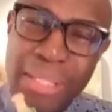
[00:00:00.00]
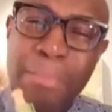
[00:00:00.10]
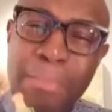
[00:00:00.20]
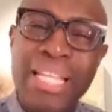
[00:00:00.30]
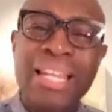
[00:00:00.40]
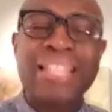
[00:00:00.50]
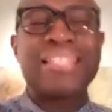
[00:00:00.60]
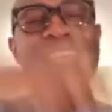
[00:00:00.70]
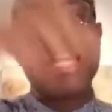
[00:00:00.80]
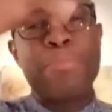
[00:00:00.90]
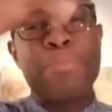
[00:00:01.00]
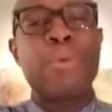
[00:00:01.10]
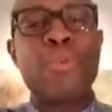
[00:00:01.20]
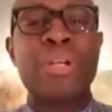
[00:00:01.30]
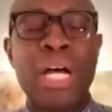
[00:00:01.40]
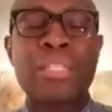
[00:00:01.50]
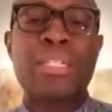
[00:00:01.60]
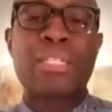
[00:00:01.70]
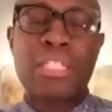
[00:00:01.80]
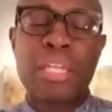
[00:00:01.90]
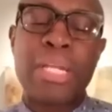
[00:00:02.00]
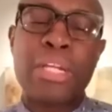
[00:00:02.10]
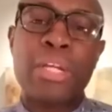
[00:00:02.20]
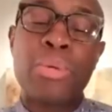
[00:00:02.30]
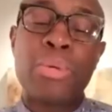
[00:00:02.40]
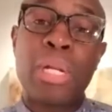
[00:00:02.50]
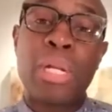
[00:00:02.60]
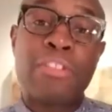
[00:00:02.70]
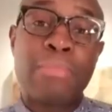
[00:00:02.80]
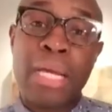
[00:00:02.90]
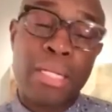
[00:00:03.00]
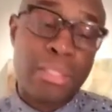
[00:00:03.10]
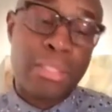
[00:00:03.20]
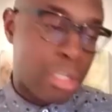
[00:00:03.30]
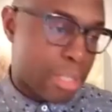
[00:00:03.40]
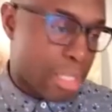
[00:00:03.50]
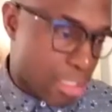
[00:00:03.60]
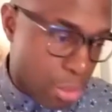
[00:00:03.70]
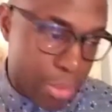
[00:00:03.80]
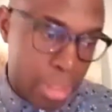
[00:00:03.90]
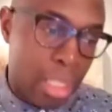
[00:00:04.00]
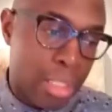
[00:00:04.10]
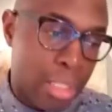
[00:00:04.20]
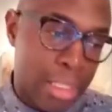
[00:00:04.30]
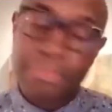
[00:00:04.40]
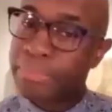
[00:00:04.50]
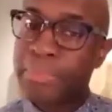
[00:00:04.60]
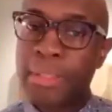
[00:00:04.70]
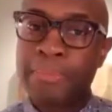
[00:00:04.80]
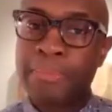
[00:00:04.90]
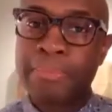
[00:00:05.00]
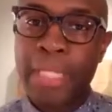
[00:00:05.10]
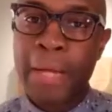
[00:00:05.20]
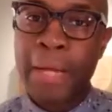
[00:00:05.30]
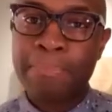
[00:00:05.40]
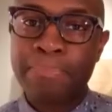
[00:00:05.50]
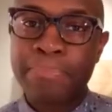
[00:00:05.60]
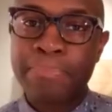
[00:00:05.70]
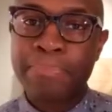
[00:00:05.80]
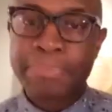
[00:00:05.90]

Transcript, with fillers: it, but then let's keep it moving on to something that you can do to lift somebody else up because that's what we all need. Yeah. Mm-hmm.